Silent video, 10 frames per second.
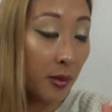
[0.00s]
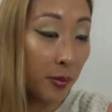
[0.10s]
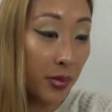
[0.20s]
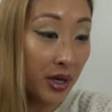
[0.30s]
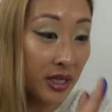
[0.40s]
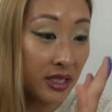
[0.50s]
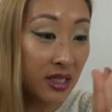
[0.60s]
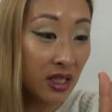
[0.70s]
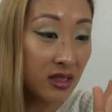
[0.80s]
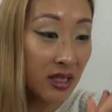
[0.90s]
But it
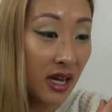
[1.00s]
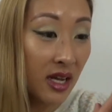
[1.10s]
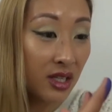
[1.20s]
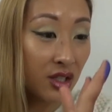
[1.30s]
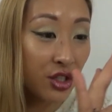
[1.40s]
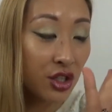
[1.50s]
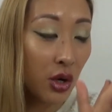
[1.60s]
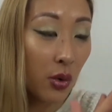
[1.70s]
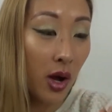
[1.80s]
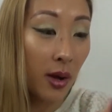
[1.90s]
does not
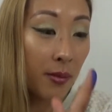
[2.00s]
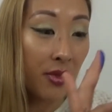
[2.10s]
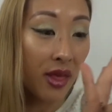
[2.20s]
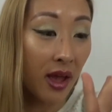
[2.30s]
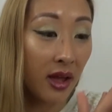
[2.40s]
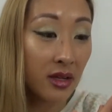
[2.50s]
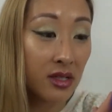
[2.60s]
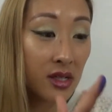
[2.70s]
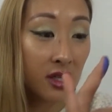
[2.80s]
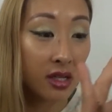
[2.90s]
show up that,
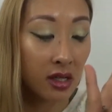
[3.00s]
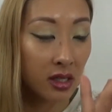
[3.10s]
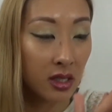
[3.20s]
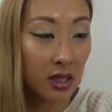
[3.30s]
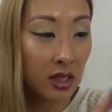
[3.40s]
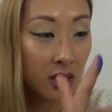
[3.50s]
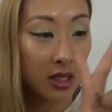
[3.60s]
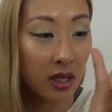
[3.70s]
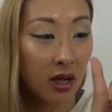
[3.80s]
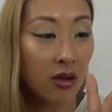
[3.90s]

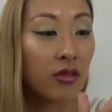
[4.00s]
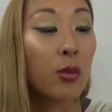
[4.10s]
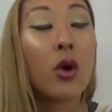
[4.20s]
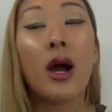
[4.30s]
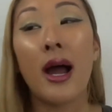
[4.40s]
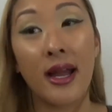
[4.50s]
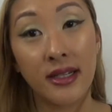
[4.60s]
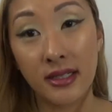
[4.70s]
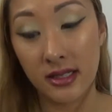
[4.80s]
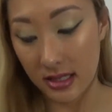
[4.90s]
from what I
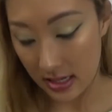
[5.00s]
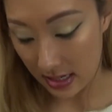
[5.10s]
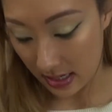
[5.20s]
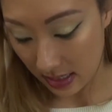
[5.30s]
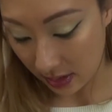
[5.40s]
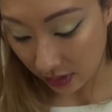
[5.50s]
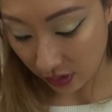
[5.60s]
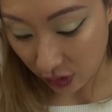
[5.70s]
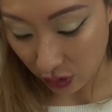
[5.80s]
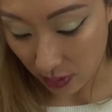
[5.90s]
can see, it
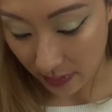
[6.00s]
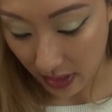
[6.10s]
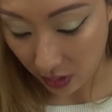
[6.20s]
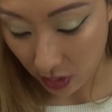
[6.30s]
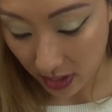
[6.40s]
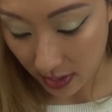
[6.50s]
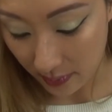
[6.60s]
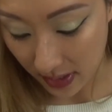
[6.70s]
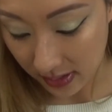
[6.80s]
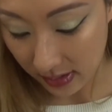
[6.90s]
doesn't show up that gray on
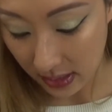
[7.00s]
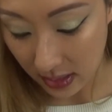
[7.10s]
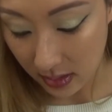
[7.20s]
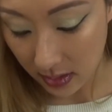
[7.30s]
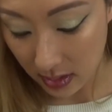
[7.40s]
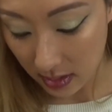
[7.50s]
my skin.